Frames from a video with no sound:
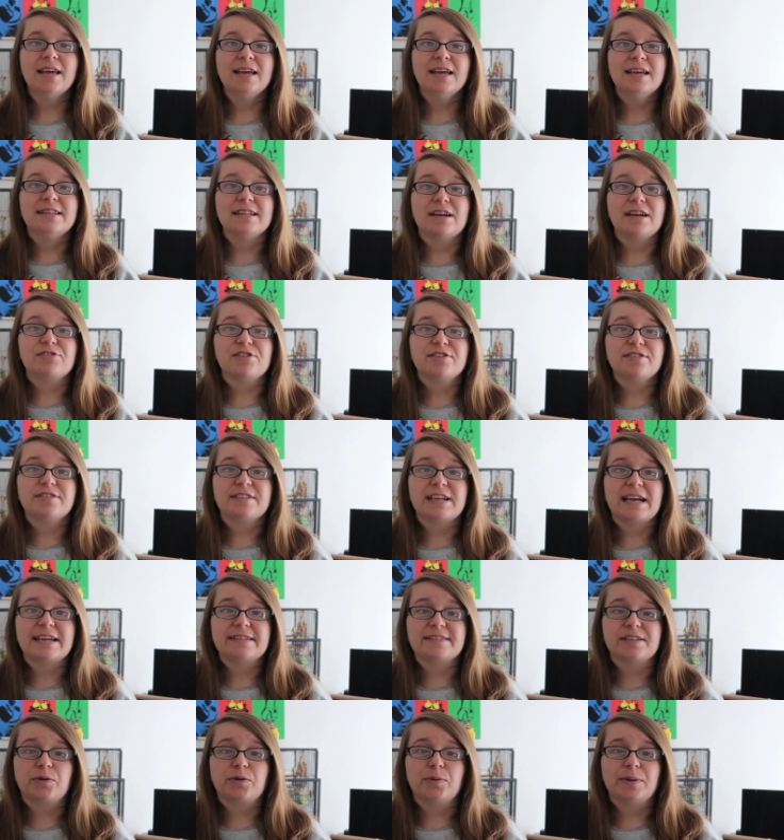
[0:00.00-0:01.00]
Now, just
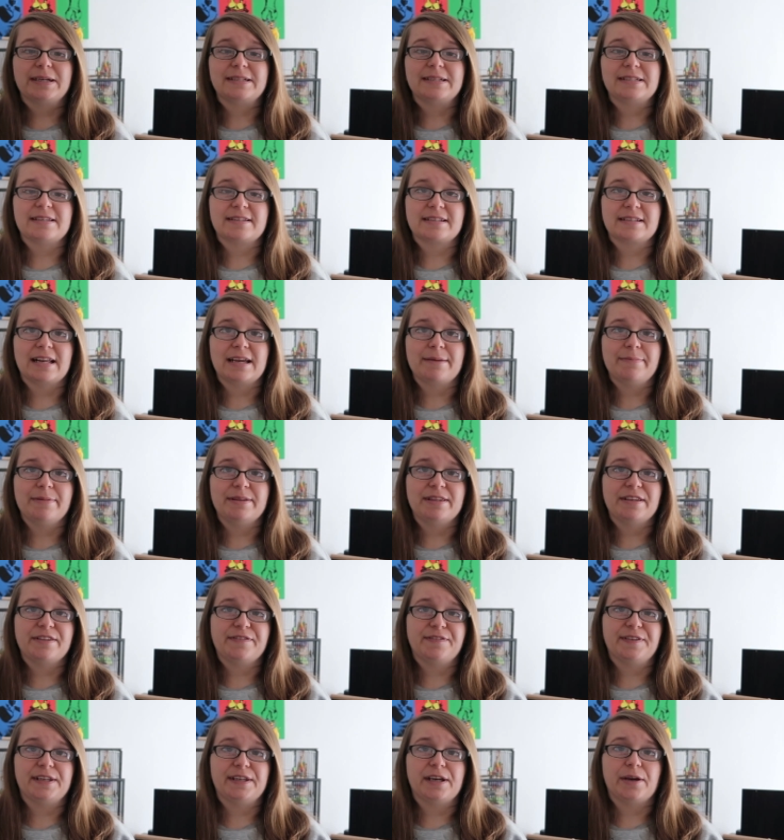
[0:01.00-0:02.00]
as a quick disclaimer,
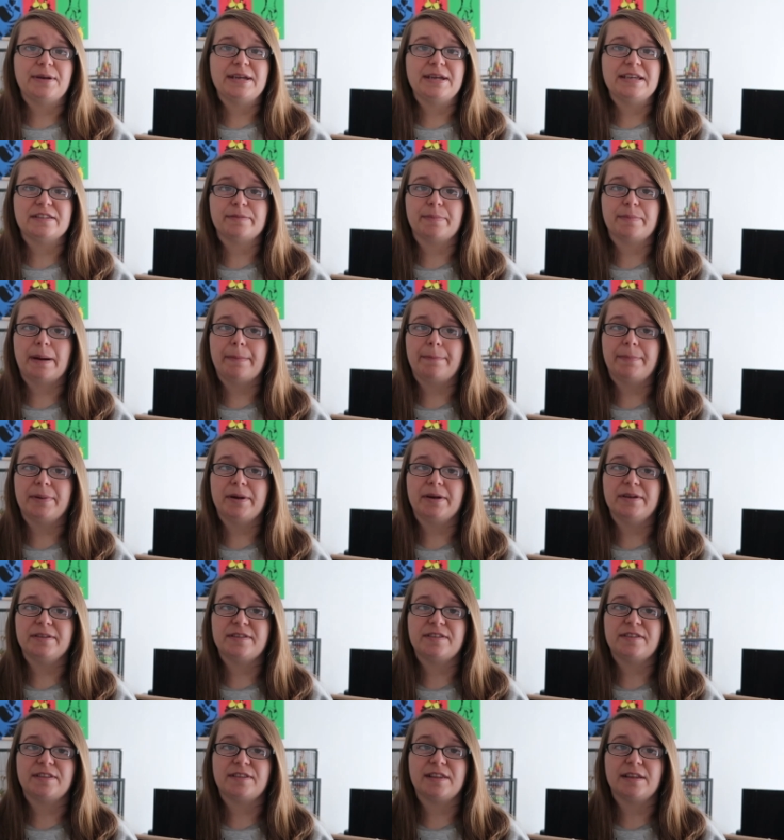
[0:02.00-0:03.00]
this video is about
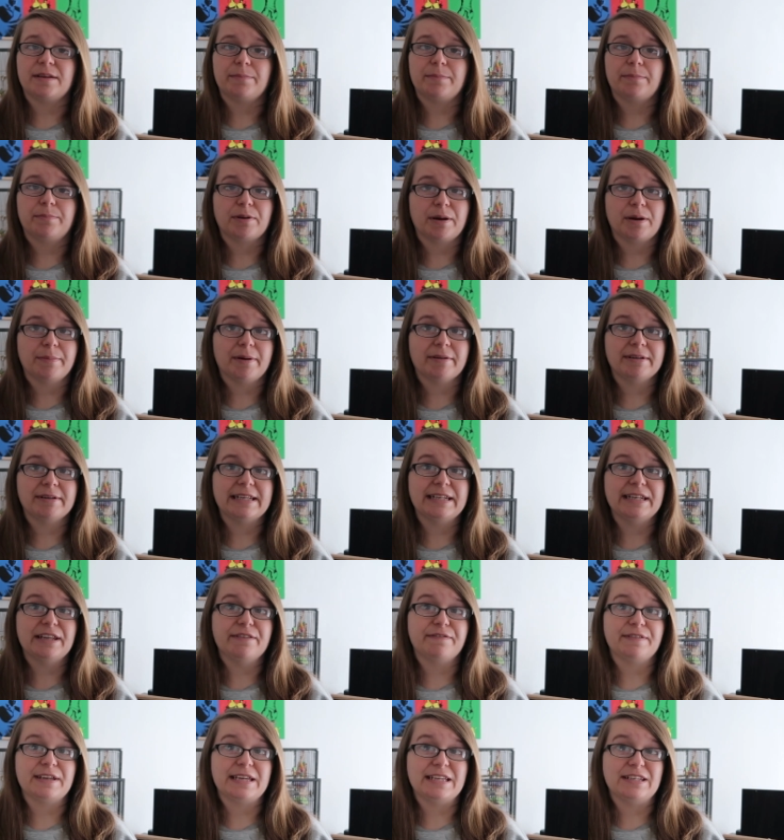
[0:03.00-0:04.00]
birds that primarily
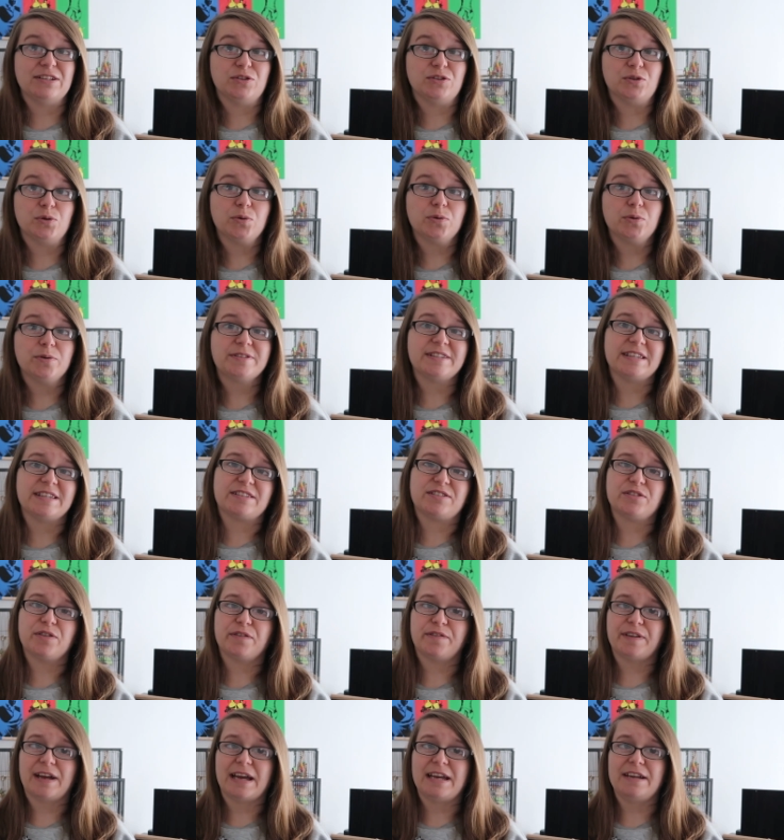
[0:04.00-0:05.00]
live indoors. It's
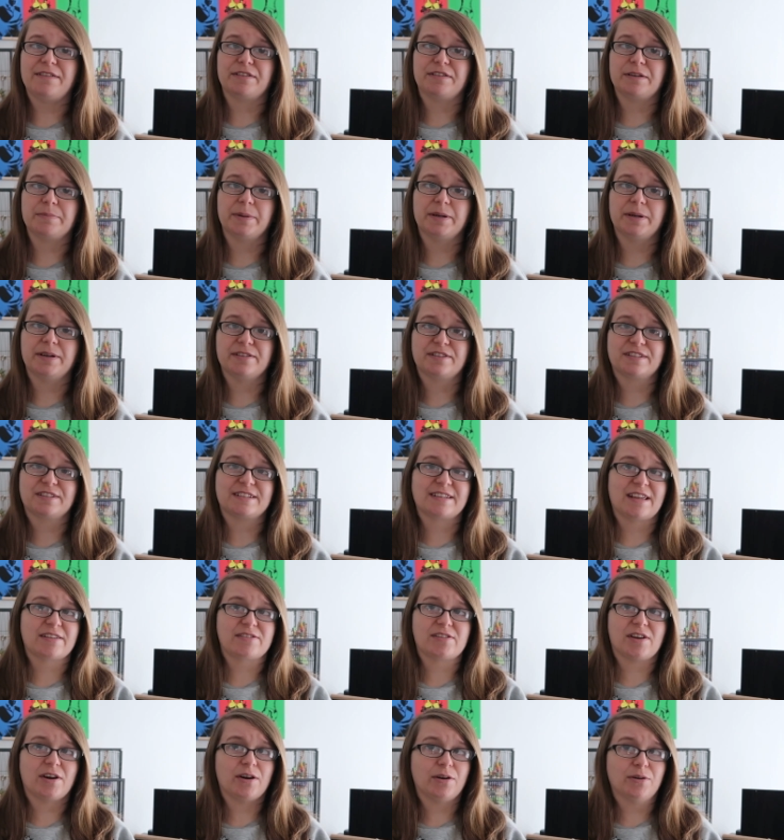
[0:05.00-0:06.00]
not for aviary birds because
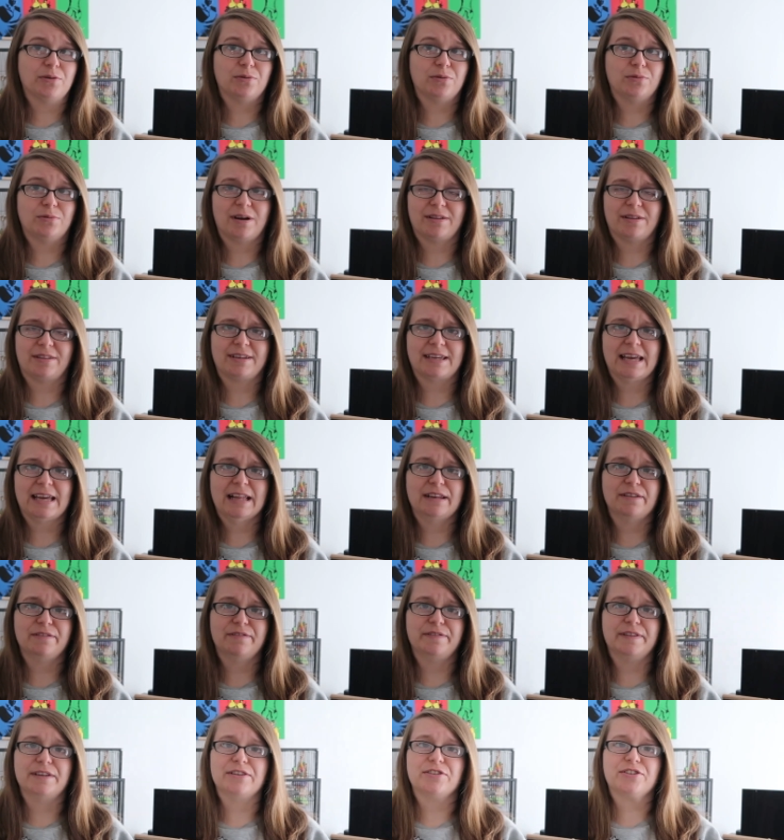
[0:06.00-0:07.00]
that's a whole other kettle
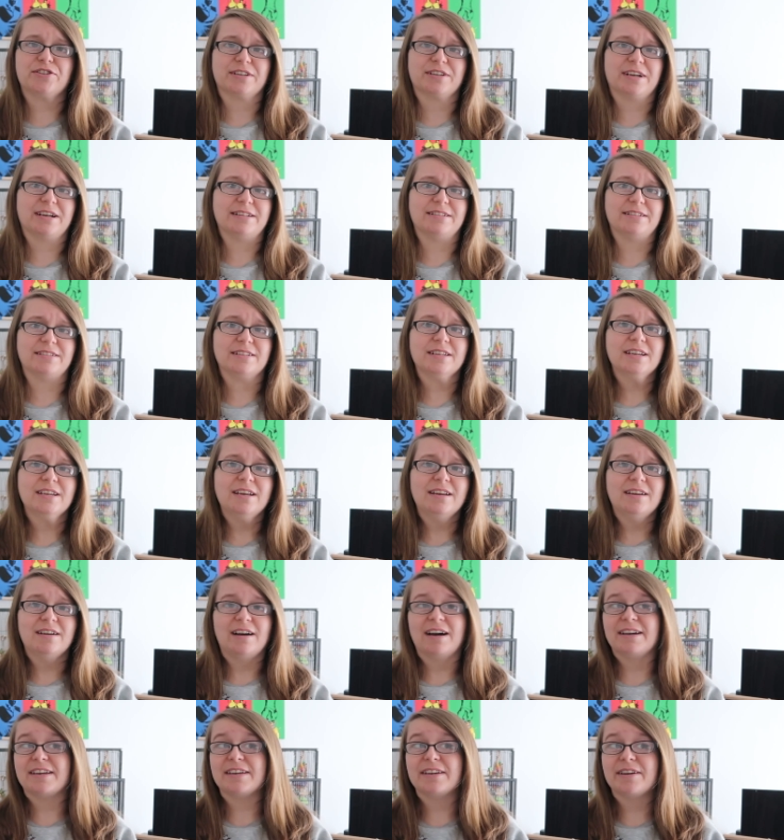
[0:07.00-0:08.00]
of fish. And
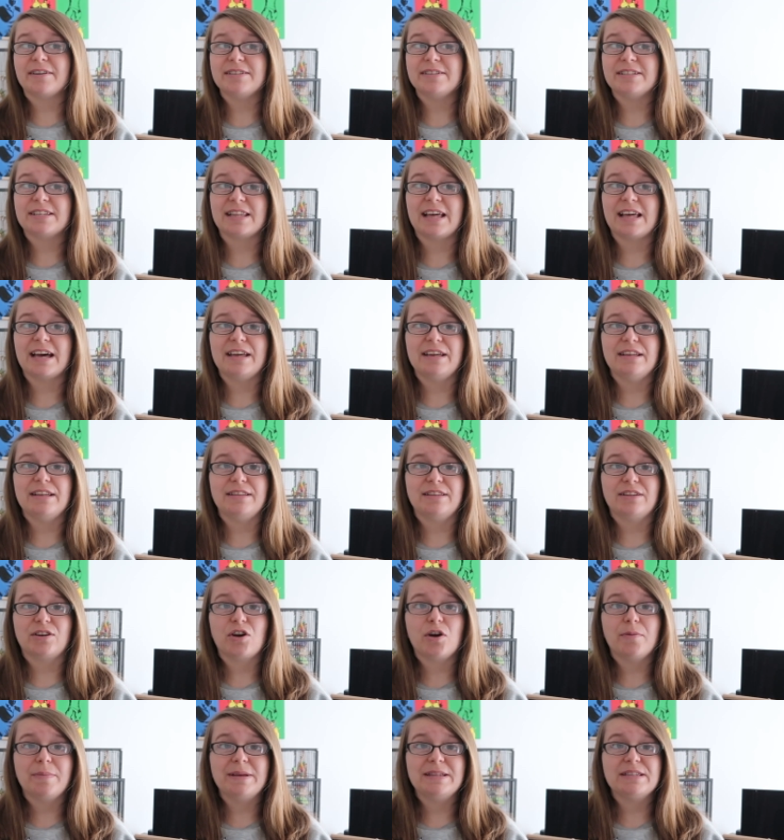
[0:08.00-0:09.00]
I can go into that in the
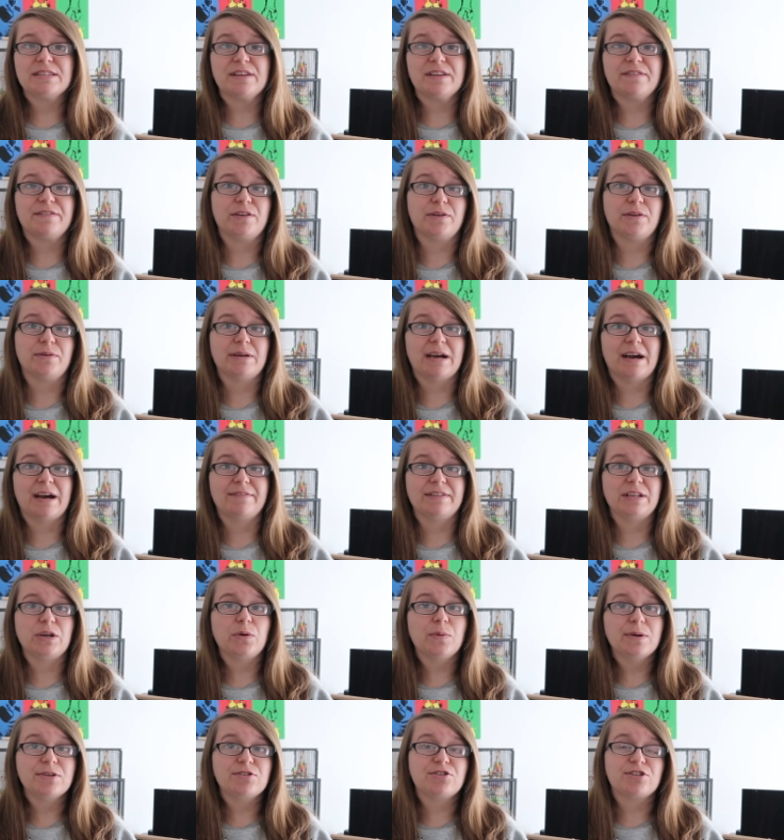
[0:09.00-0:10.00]
comments if you have any
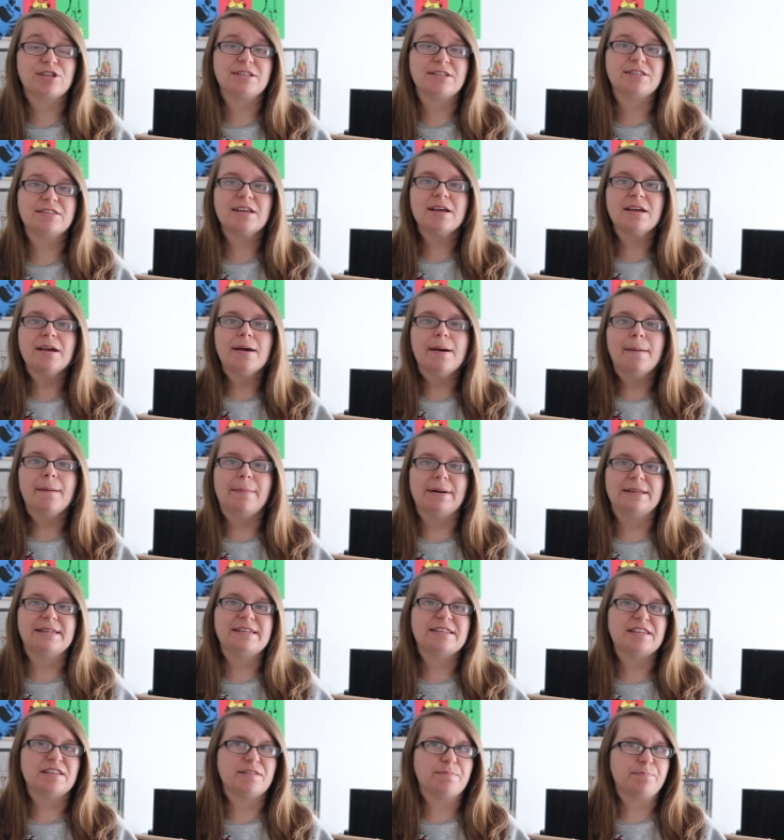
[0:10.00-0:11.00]
questions, but
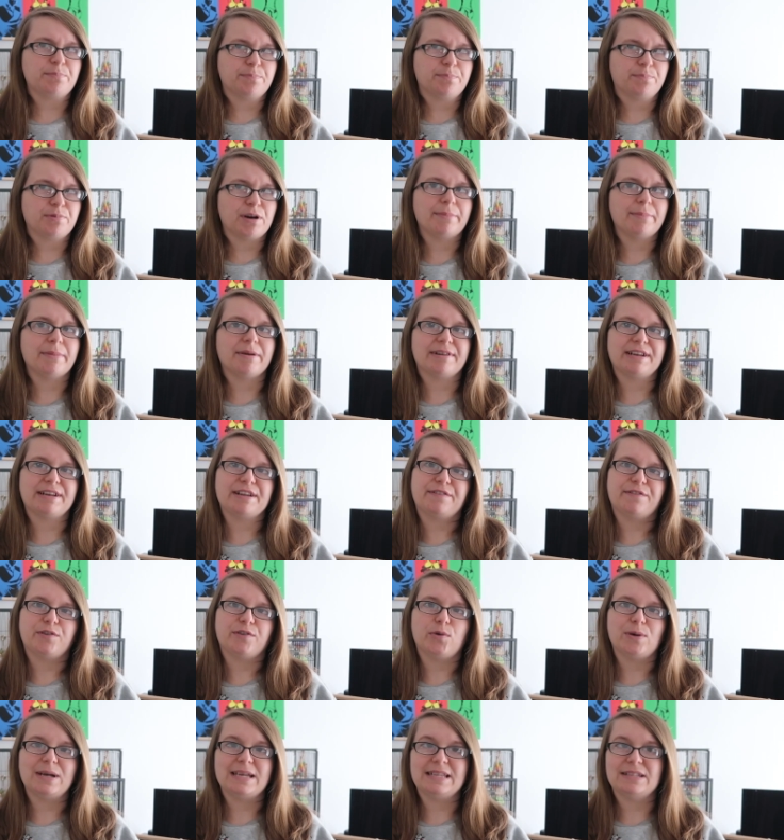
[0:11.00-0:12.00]
this is primarily
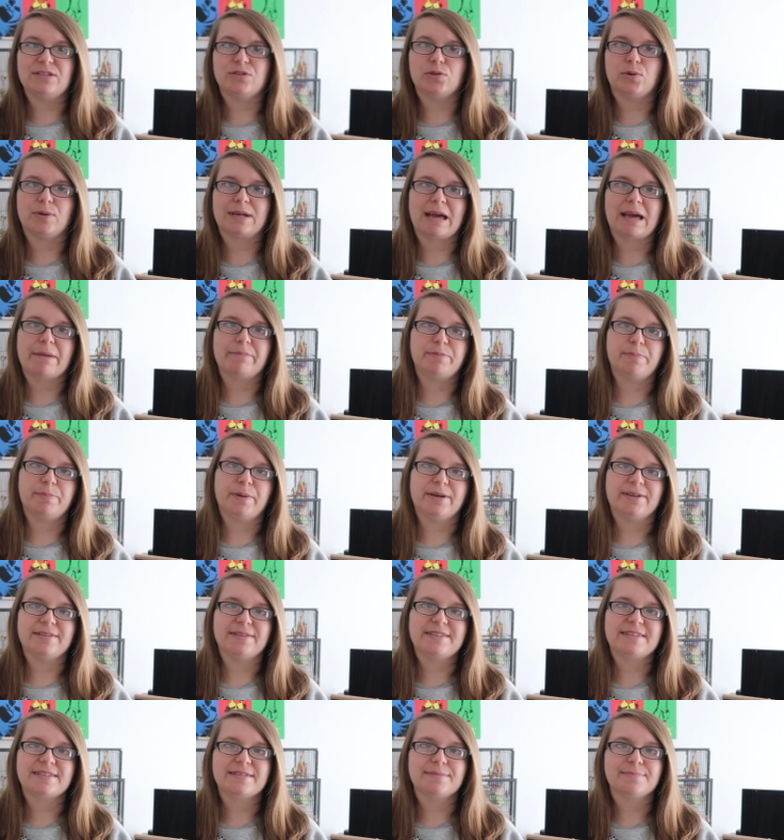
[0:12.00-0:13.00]
for indoor kept
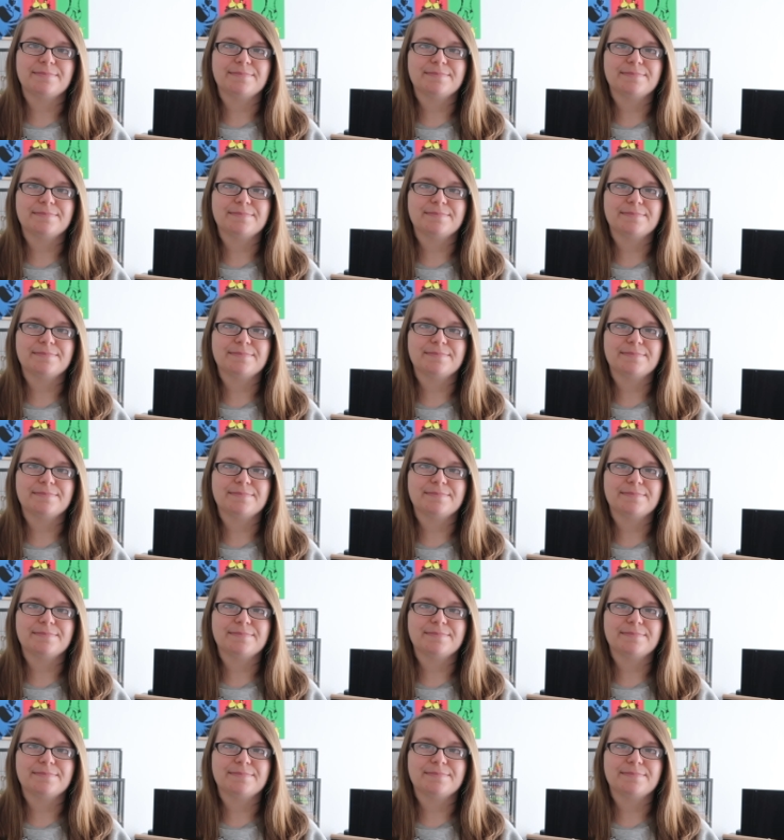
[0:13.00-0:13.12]
birds.